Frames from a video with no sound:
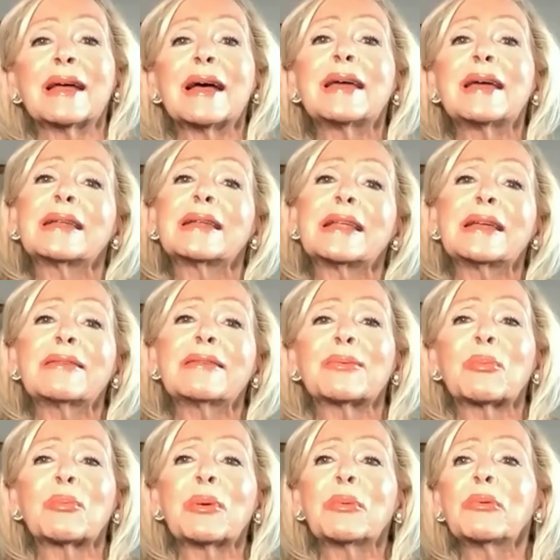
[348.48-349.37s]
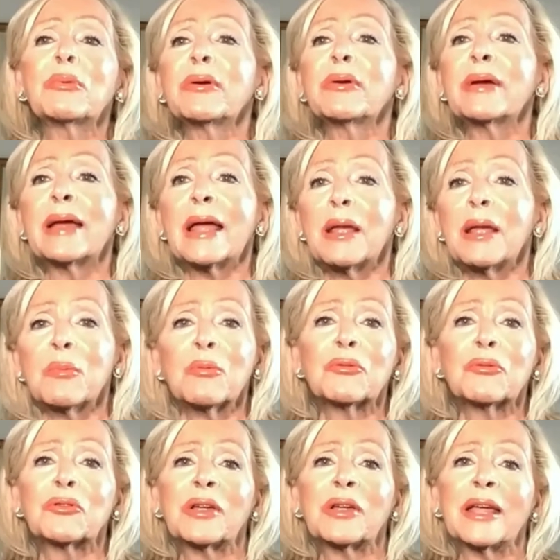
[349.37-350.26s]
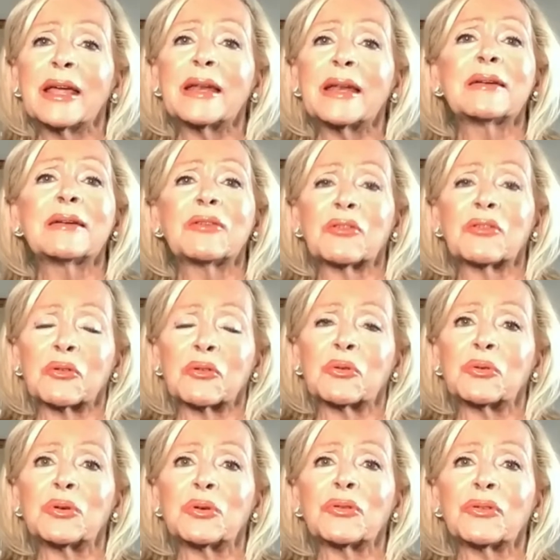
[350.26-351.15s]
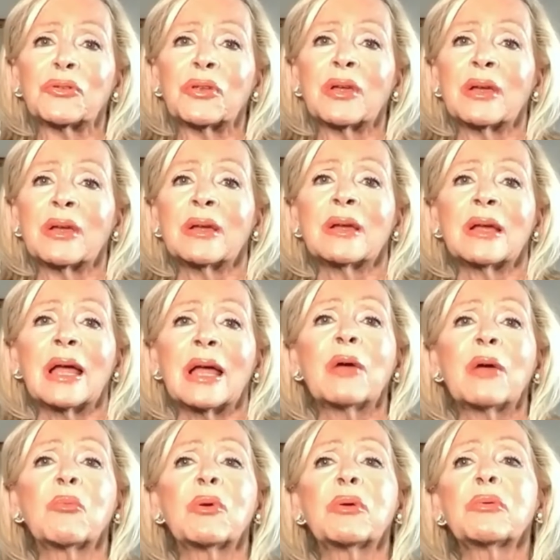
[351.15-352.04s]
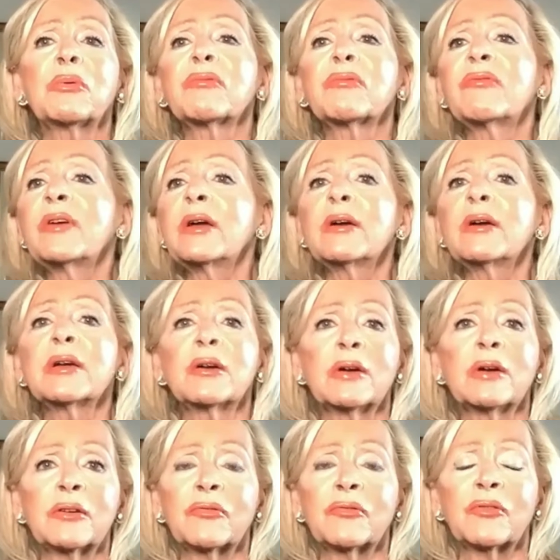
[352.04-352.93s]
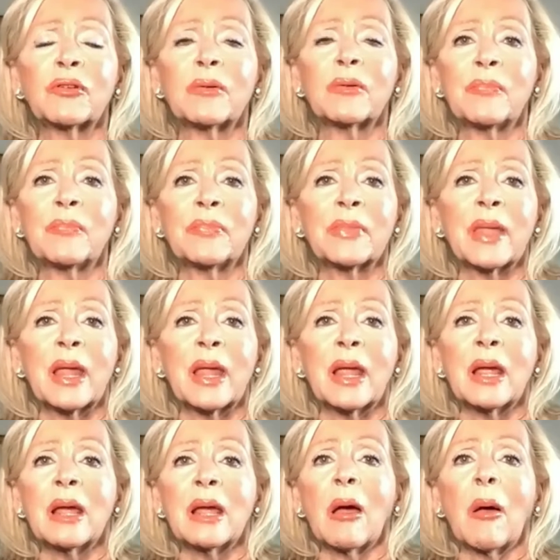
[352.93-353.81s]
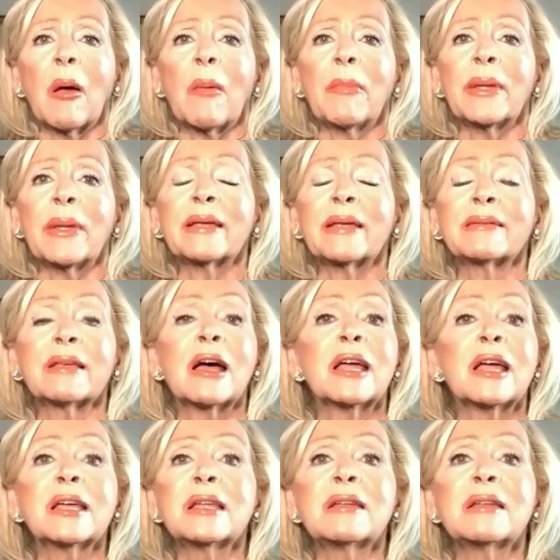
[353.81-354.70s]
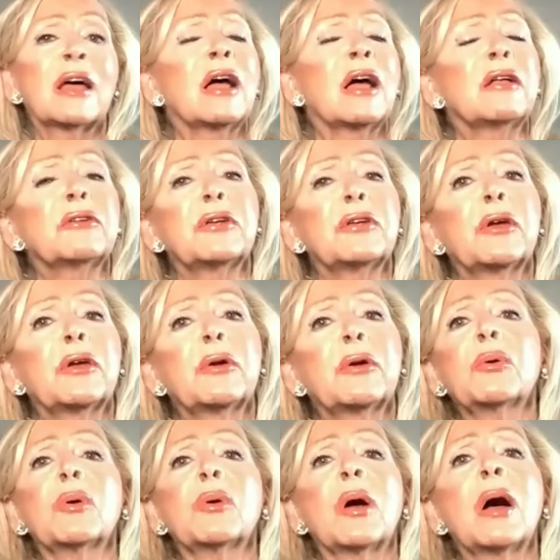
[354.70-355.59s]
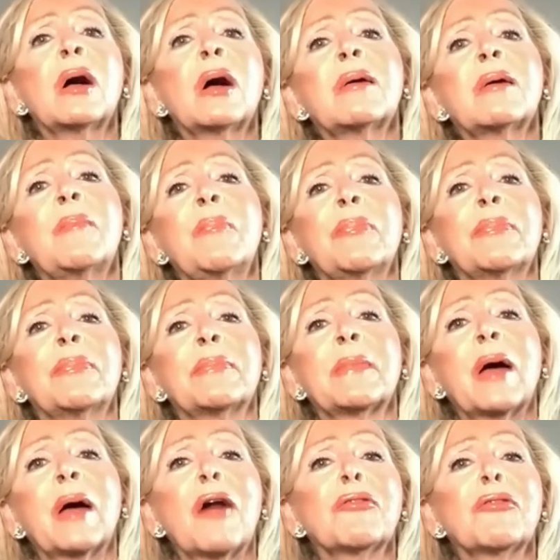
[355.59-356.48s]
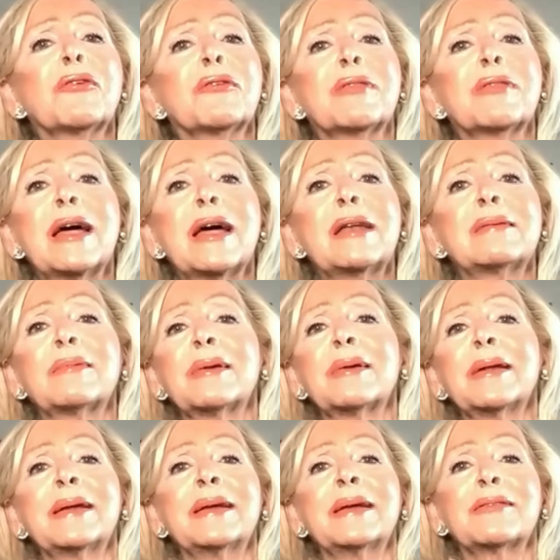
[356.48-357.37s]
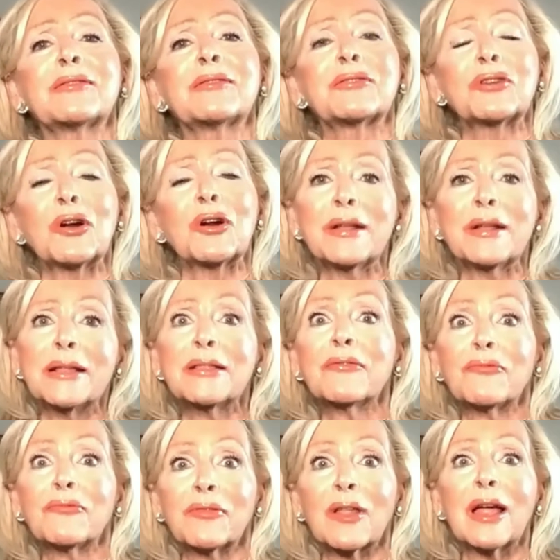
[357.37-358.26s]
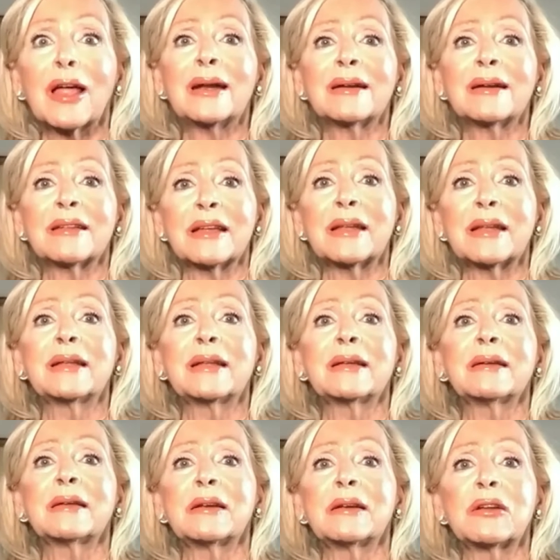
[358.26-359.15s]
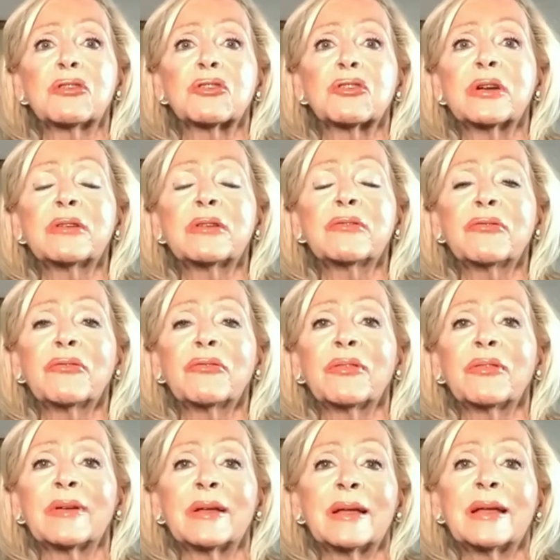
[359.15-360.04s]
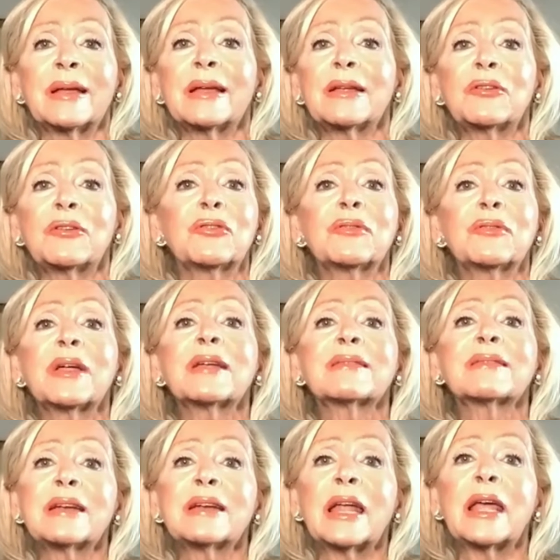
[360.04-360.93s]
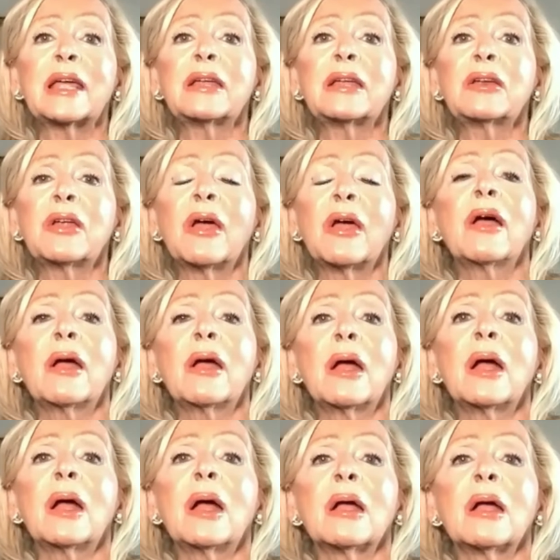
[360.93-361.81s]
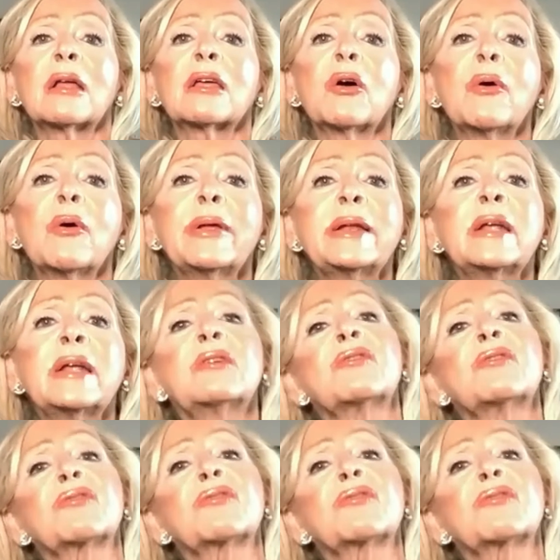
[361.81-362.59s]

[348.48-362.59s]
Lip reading: at least we were able to get into schools. And we were very grateful. Because I can tell you, other than starting the flight attendant initiative in 2008, going into